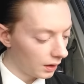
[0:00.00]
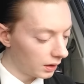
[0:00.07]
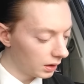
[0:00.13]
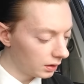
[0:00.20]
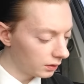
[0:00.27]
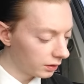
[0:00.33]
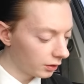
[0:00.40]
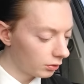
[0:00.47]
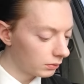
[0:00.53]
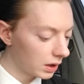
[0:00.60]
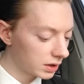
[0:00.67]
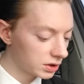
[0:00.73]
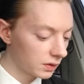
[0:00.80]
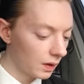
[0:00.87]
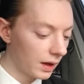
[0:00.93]
in so
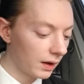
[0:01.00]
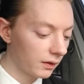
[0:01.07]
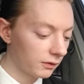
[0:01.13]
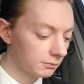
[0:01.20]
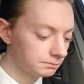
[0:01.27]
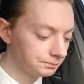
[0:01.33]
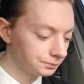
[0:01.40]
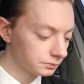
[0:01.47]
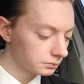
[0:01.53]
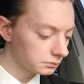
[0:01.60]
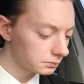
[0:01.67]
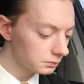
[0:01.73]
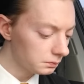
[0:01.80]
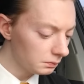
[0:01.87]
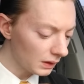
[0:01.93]
much that
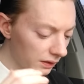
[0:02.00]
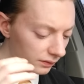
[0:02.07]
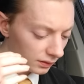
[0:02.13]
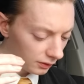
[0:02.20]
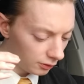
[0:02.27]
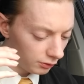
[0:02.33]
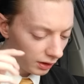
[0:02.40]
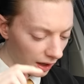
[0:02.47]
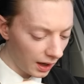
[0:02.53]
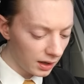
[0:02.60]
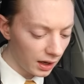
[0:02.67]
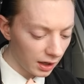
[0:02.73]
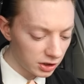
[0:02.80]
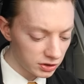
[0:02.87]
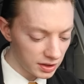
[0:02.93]
you can
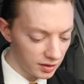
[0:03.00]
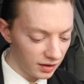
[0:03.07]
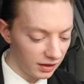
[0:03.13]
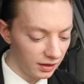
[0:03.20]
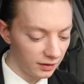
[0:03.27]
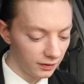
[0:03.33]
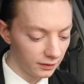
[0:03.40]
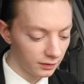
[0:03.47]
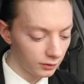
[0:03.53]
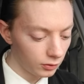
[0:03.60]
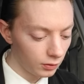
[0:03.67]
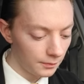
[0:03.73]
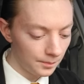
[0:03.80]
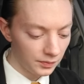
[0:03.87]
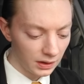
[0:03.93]
actually taste this
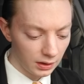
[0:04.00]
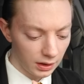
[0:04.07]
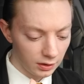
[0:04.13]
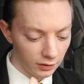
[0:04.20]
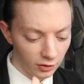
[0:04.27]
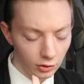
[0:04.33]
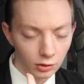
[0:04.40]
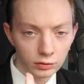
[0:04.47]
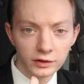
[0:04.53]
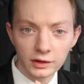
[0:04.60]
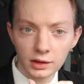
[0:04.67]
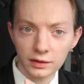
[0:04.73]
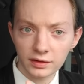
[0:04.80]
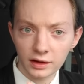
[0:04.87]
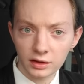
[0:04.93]
little kind of
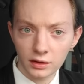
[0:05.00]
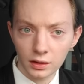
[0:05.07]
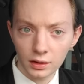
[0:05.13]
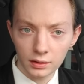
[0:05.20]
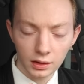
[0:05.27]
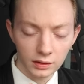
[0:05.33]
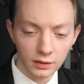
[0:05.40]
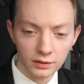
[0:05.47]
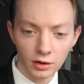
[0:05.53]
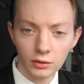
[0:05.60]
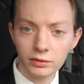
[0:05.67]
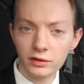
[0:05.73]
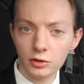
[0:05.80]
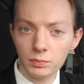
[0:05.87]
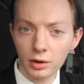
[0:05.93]
saltiness that the
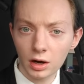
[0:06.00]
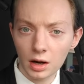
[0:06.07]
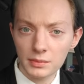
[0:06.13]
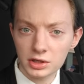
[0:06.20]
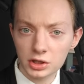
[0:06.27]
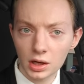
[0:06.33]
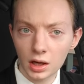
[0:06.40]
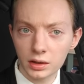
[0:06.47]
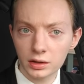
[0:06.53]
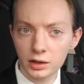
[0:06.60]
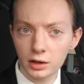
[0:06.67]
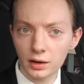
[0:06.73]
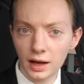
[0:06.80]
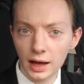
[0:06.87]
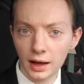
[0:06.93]
toasted Parmesan
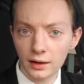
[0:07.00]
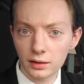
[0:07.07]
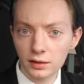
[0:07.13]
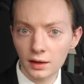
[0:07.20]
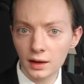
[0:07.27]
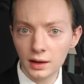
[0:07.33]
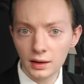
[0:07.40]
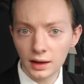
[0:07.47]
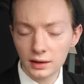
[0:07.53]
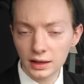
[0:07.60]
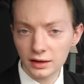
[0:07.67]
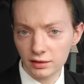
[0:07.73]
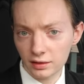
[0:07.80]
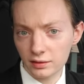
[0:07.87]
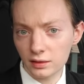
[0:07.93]
here has. And
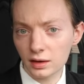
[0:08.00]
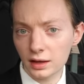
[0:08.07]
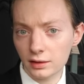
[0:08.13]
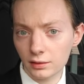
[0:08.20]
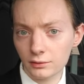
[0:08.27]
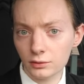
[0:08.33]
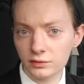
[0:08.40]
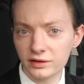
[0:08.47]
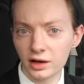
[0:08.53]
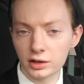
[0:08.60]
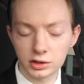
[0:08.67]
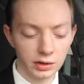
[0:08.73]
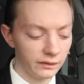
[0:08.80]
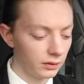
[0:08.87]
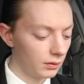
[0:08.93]
that's just a nice little
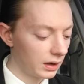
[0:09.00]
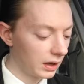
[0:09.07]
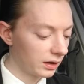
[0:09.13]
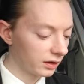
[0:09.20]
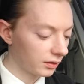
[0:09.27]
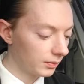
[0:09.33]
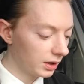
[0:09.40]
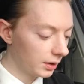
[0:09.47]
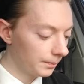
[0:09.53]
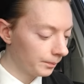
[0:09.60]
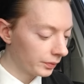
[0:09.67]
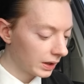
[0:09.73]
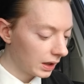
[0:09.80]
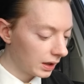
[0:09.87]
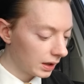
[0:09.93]
touch, if you ask me.
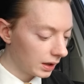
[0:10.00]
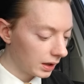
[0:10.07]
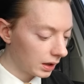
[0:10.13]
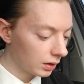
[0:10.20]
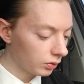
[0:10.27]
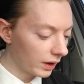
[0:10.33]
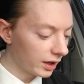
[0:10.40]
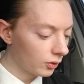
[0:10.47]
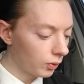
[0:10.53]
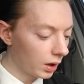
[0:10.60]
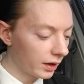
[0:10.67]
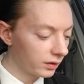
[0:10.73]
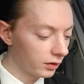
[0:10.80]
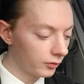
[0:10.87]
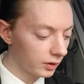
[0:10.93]

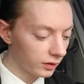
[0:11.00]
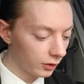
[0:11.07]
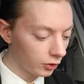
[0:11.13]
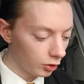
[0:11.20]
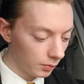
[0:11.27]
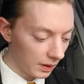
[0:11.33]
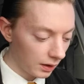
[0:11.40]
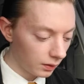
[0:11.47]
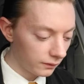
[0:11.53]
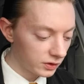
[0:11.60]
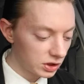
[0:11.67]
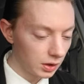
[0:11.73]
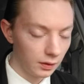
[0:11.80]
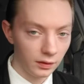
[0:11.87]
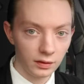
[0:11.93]
Likewise, there is a good amount of
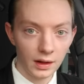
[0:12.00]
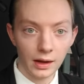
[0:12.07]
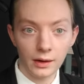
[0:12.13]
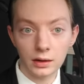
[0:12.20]
cheese. Now,